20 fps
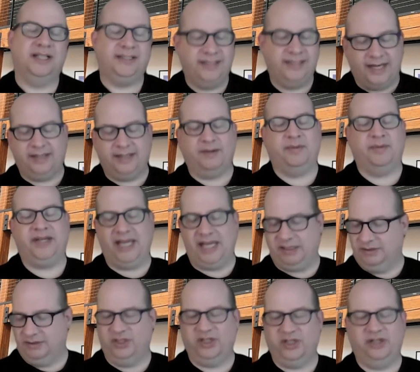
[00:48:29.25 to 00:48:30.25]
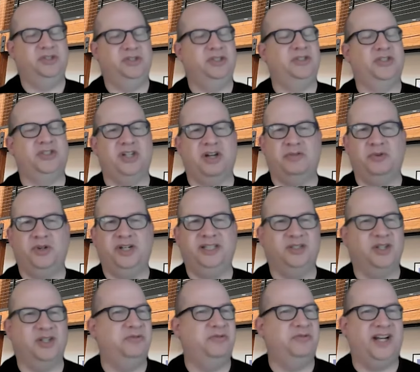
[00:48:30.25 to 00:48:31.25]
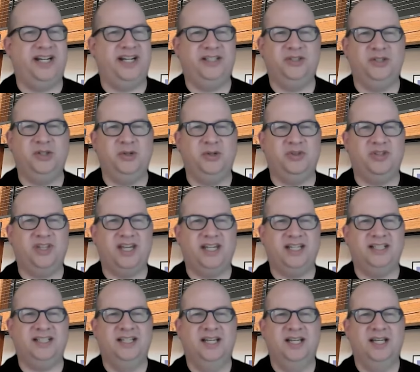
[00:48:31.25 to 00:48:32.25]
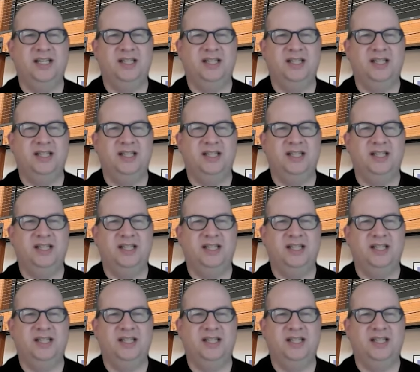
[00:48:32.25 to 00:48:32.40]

I again, love the discovery, love finding the new thing.